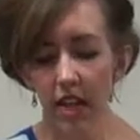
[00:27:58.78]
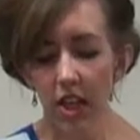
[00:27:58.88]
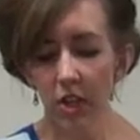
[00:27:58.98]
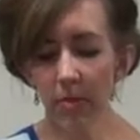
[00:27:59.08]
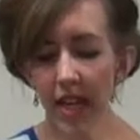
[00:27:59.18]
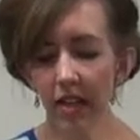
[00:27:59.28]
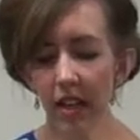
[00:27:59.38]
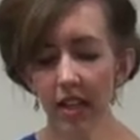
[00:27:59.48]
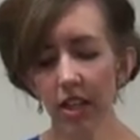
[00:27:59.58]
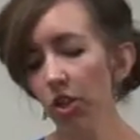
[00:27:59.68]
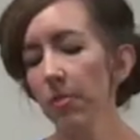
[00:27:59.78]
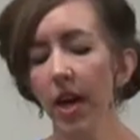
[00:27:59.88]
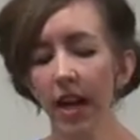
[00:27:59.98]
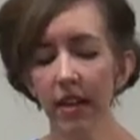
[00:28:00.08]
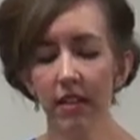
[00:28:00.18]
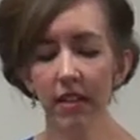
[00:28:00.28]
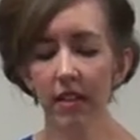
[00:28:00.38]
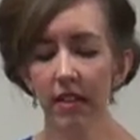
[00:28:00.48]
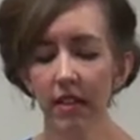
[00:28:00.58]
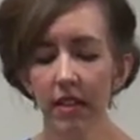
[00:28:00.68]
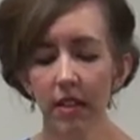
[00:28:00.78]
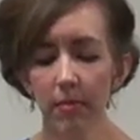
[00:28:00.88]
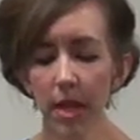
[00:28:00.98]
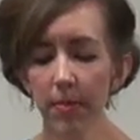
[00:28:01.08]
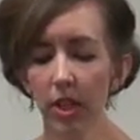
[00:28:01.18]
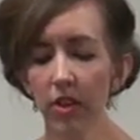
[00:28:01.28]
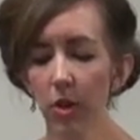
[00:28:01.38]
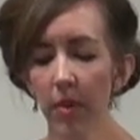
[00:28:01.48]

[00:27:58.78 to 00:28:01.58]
you may not in your mind, people in their